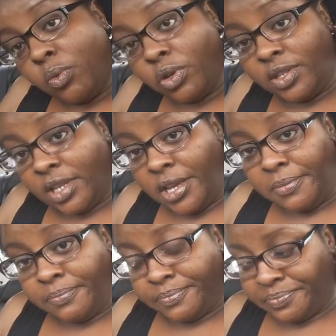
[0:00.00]
we'll
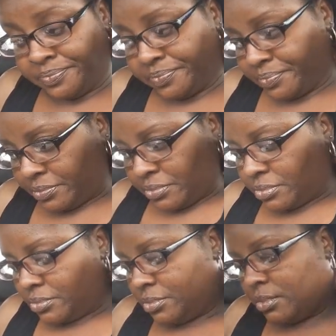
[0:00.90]
see.
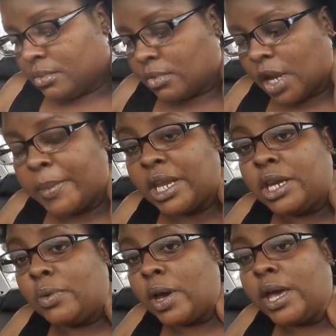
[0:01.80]
But
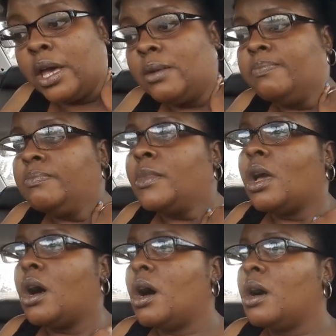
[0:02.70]
anyway,
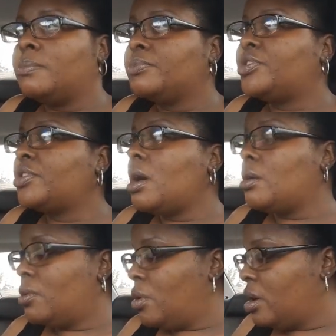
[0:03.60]
um
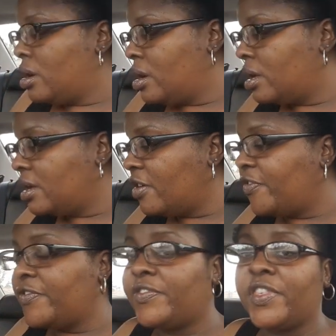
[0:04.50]
so
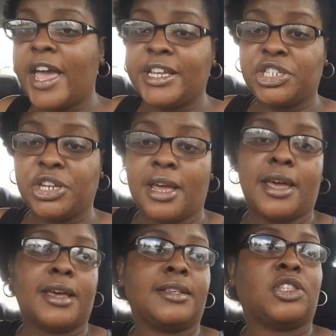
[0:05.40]
enough of that
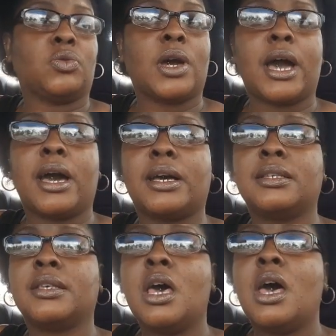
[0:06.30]
jazz, you
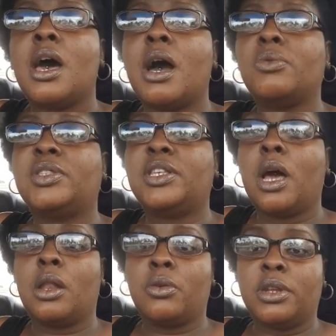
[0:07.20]
guys. I will see
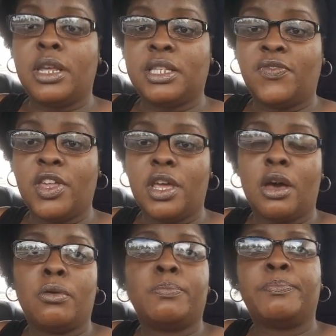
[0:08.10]
y'all on the next
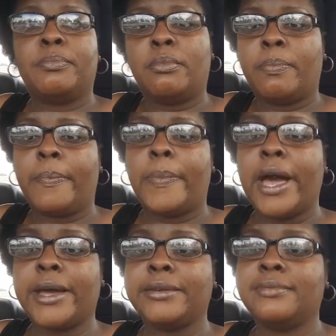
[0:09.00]
video.
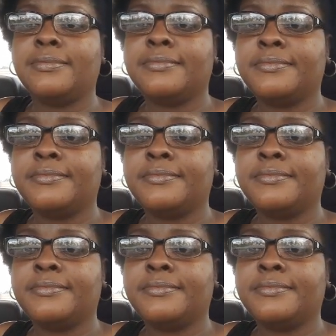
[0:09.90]
Bye.